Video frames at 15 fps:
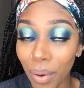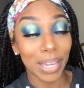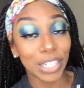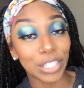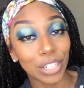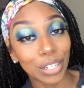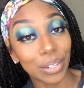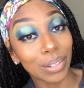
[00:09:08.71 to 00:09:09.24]
Make
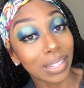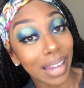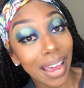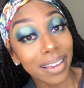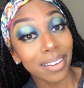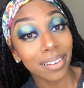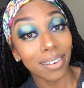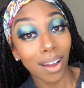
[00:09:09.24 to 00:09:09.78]
sure you
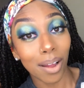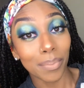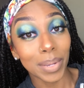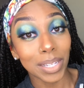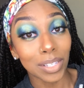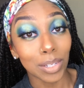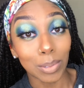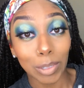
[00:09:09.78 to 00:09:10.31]
like,
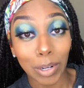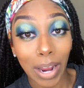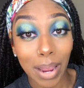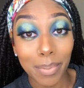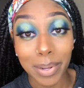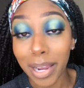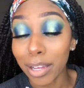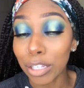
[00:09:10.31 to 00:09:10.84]
comment,
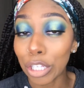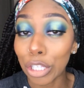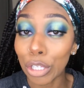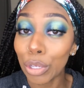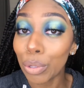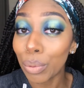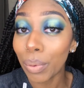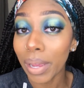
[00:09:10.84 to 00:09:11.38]
subscribe, and I'll
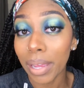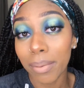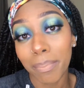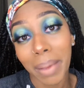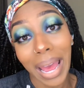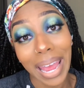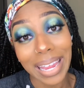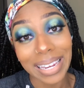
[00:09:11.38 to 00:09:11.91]
see you in
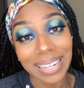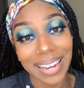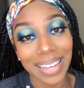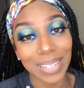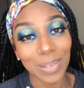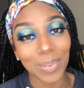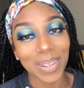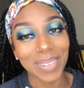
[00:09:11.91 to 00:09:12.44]
my next